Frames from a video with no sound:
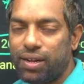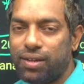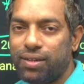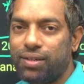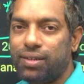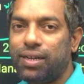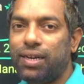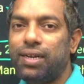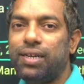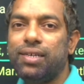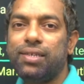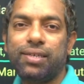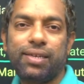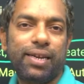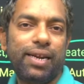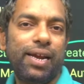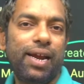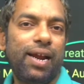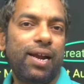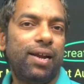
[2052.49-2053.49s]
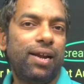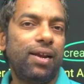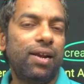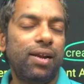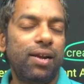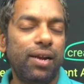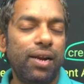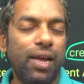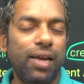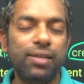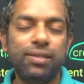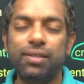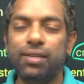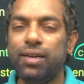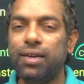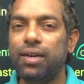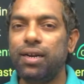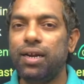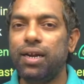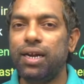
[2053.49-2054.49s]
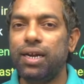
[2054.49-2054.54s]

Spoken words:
that is created National